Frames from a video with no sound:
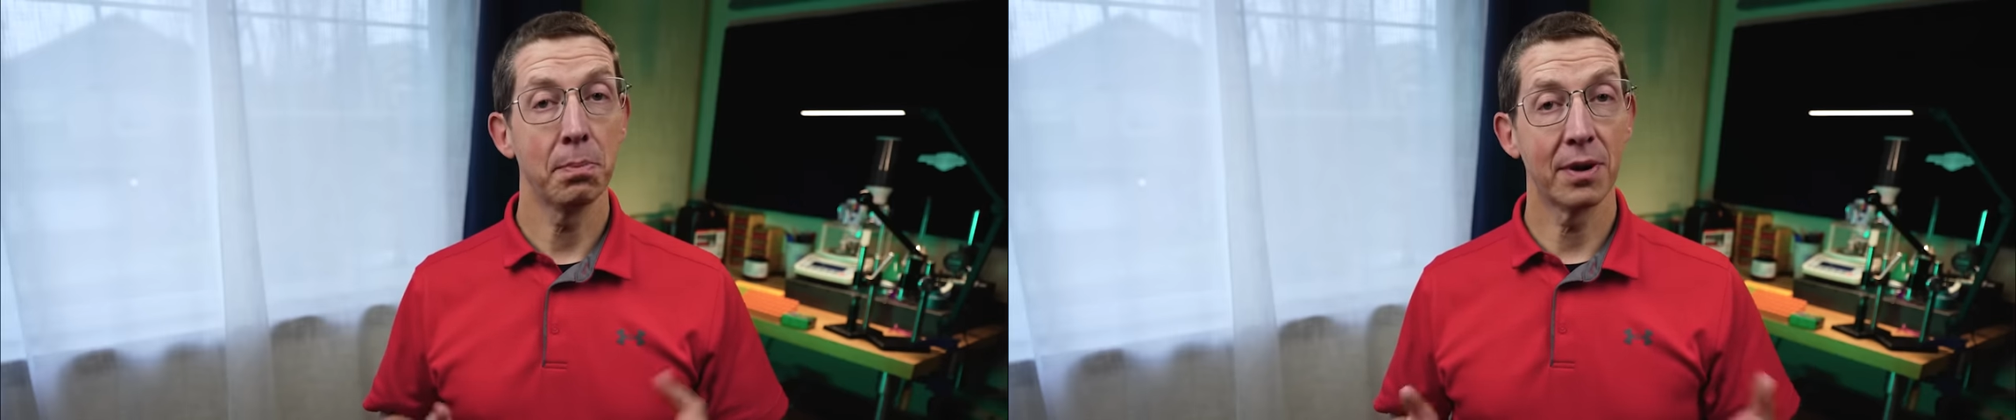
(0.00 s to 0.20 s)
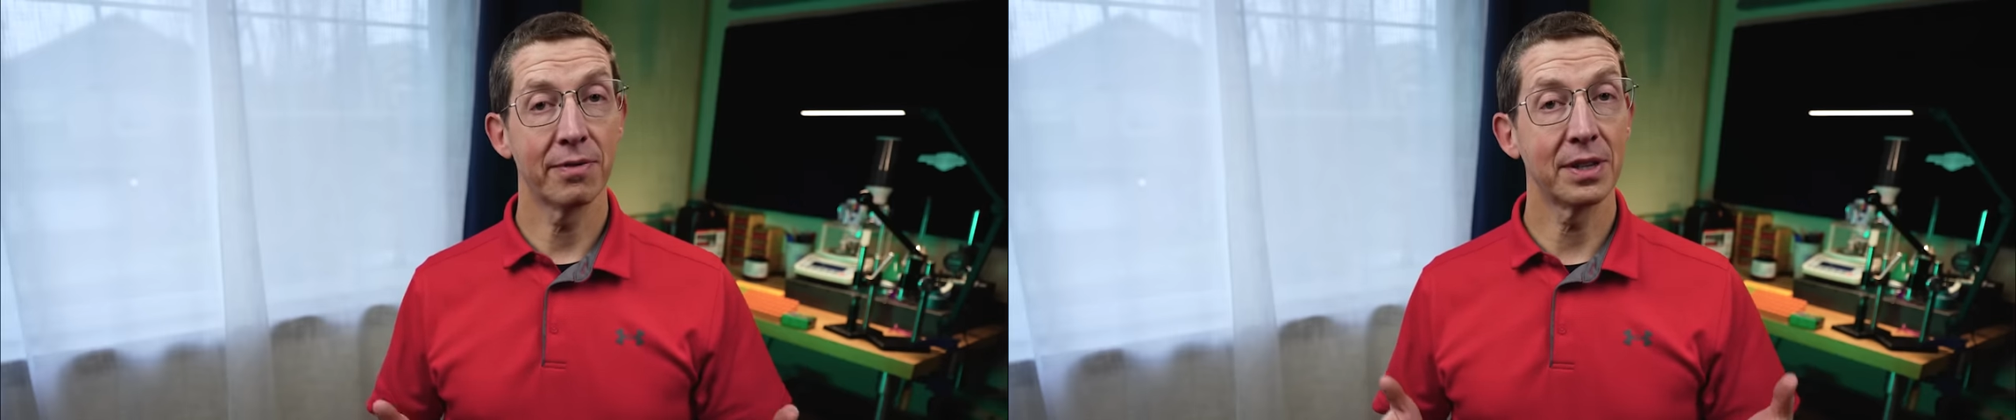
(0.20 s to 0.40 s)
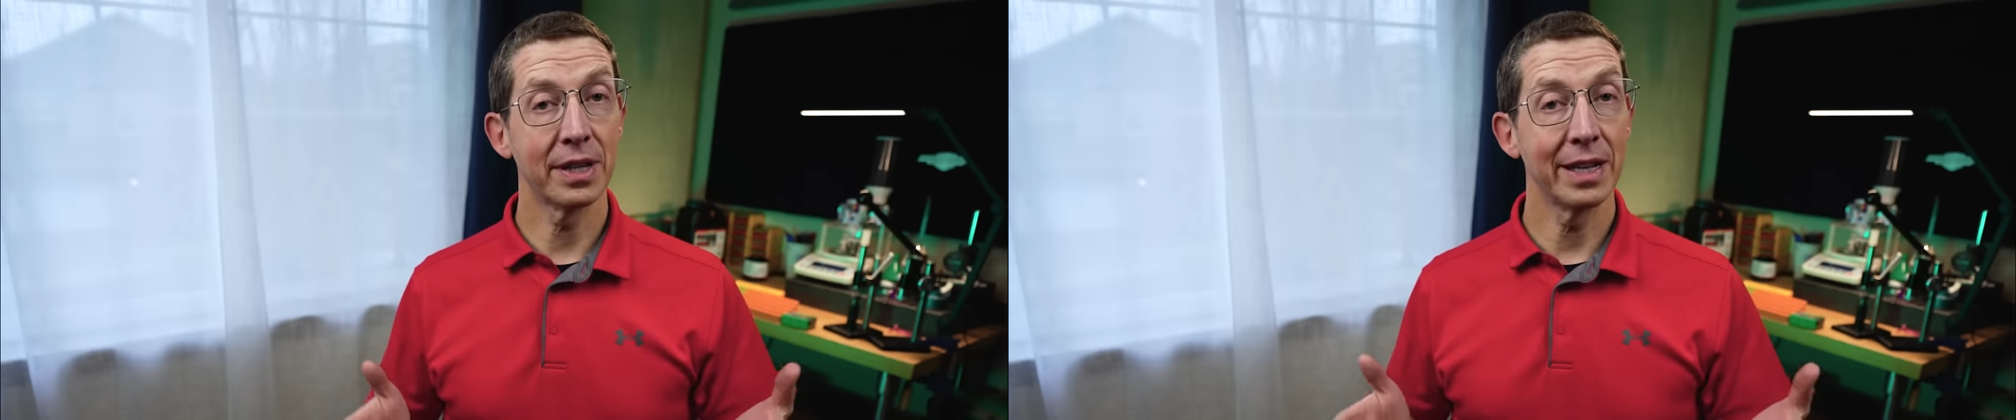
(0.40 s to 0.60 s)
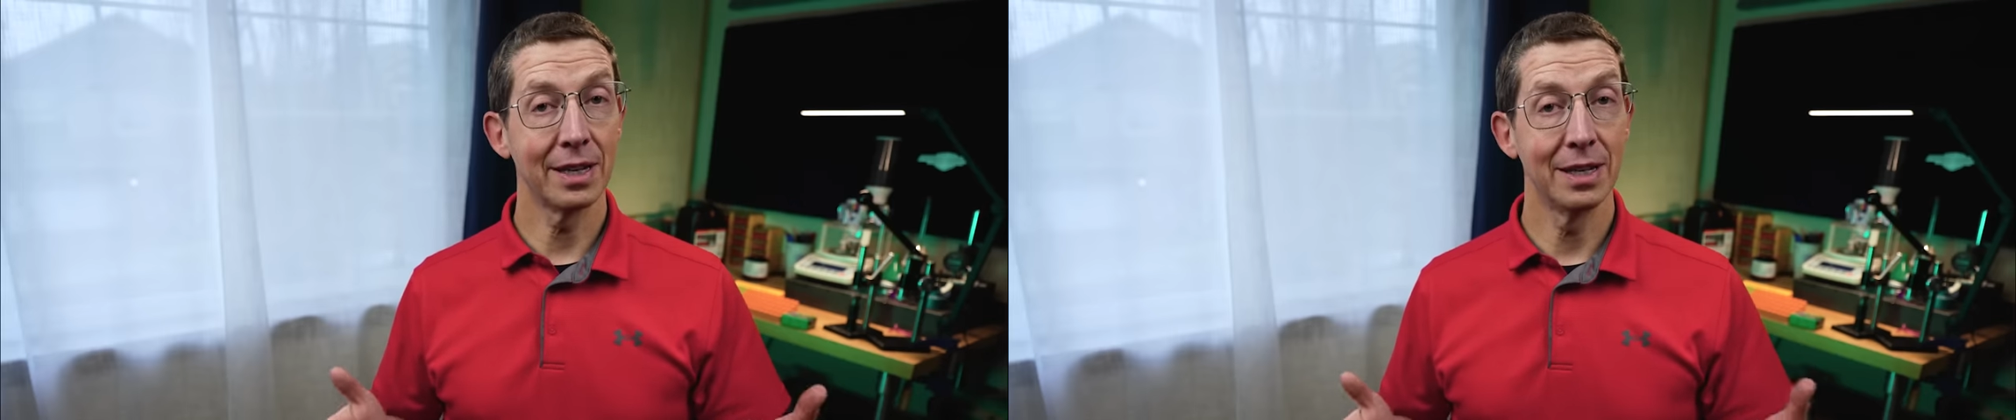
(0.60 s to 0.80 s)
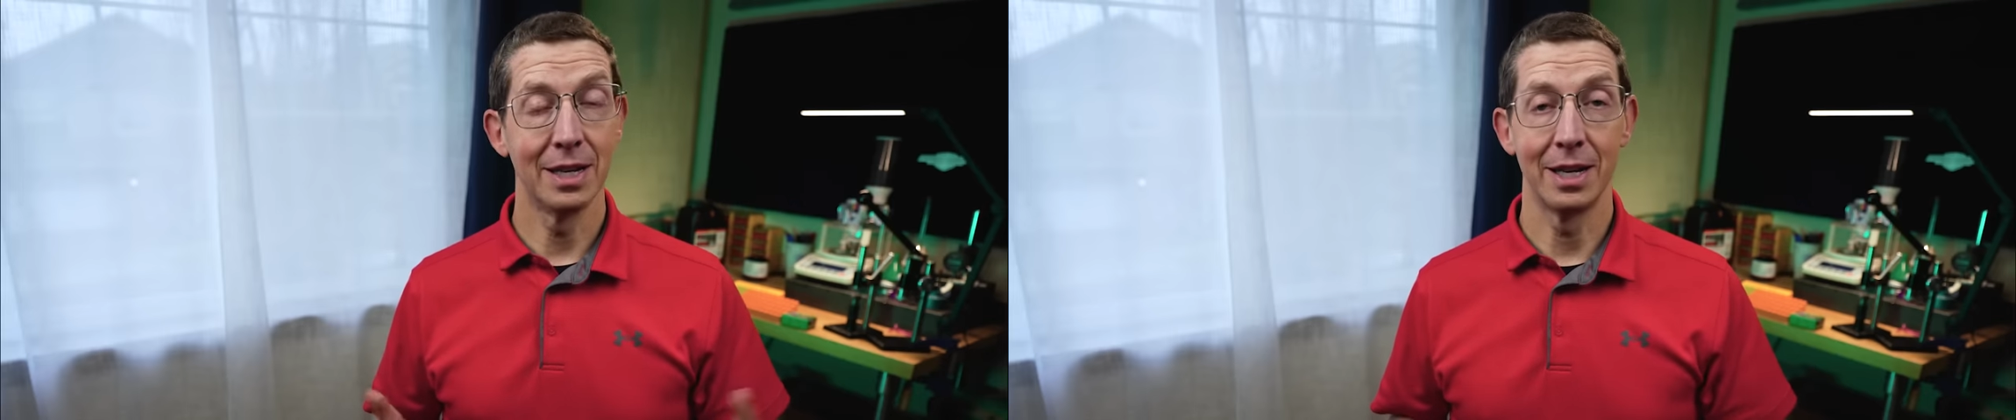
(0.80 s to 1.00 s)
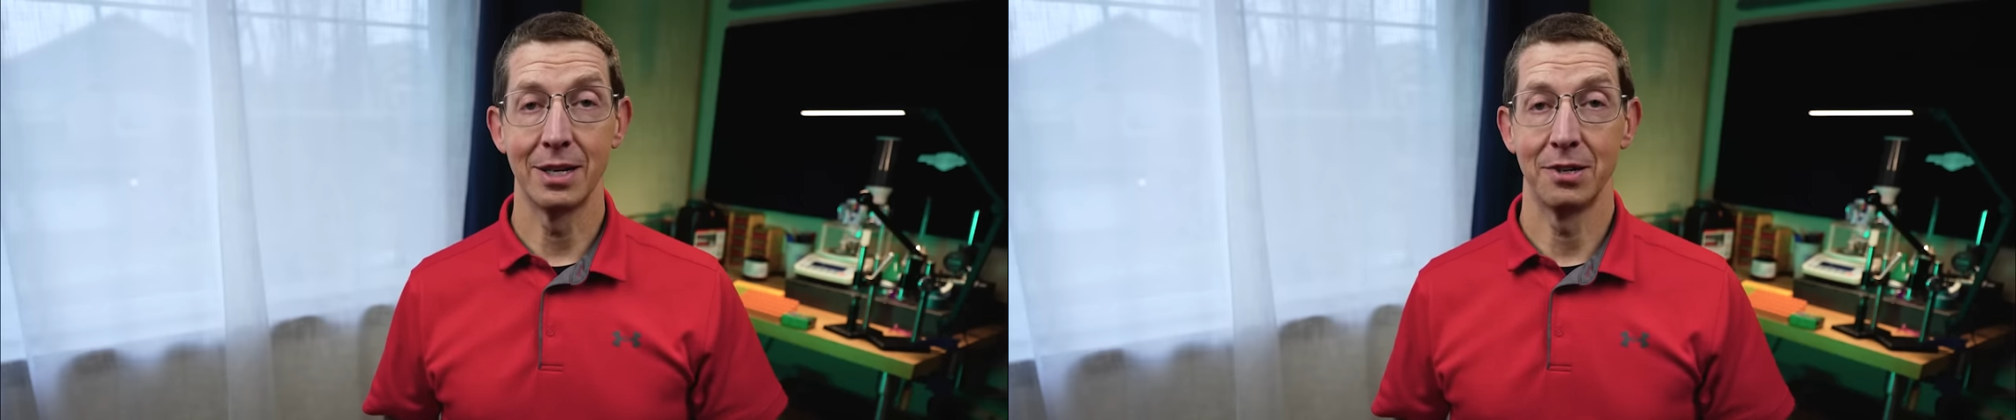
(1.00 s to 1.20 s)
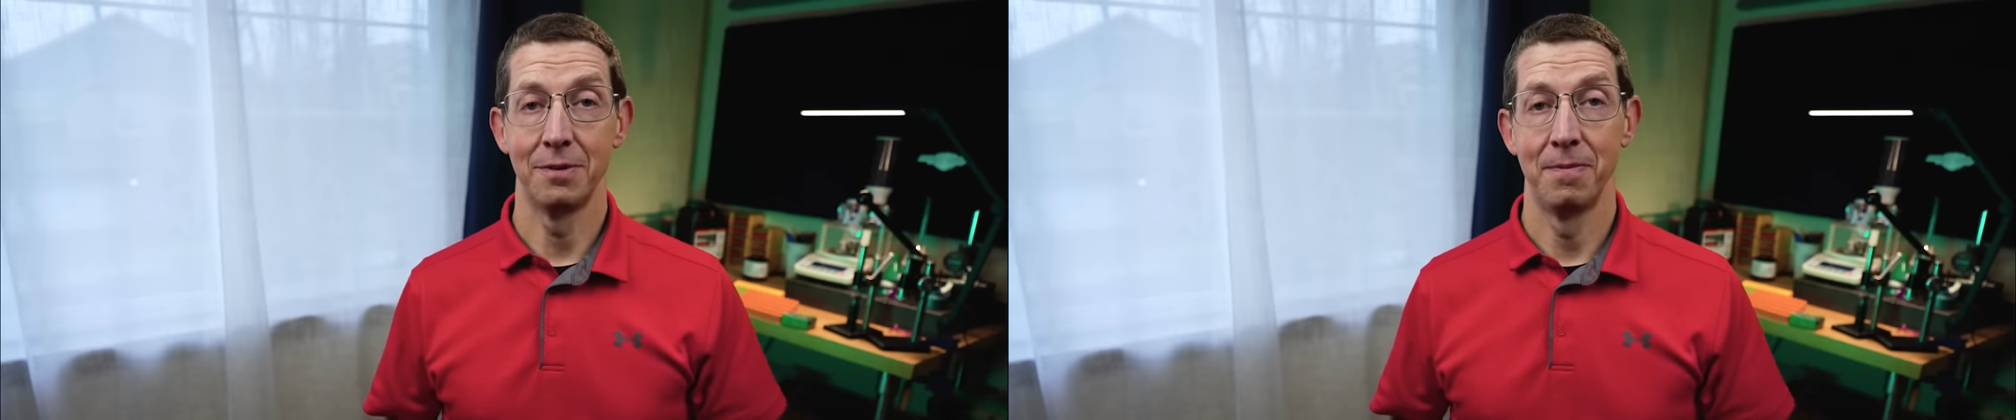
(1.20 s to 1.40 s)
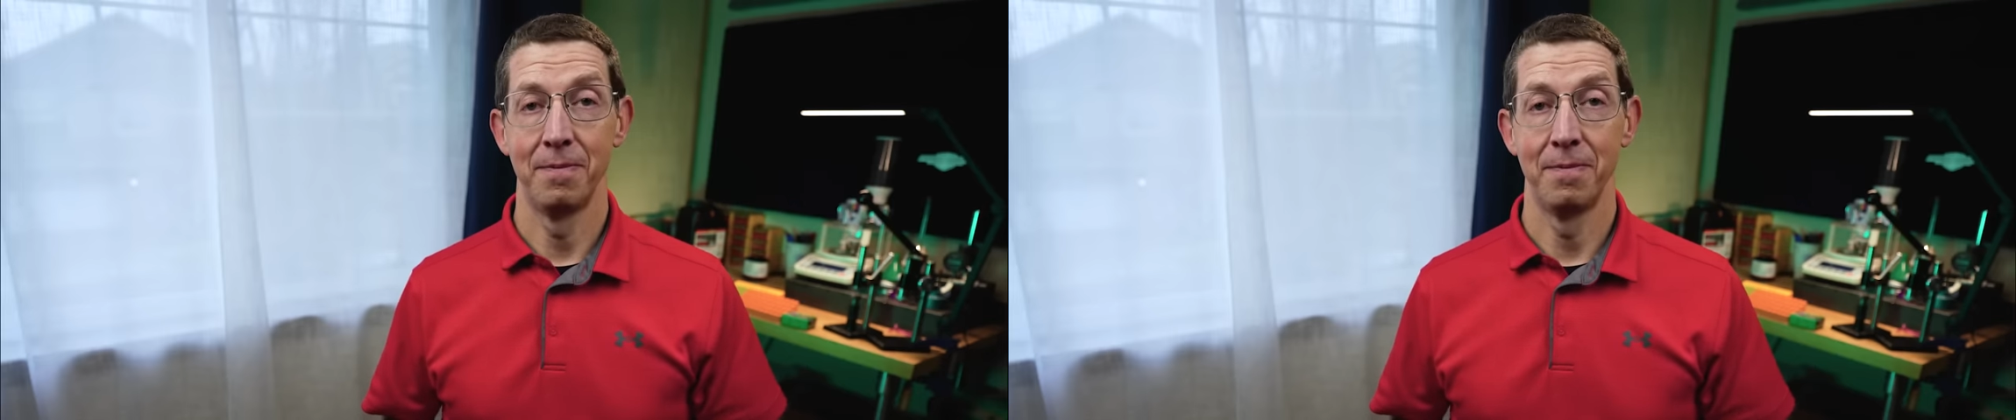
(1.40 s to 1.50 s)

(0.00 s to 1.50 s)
perfectly aligned.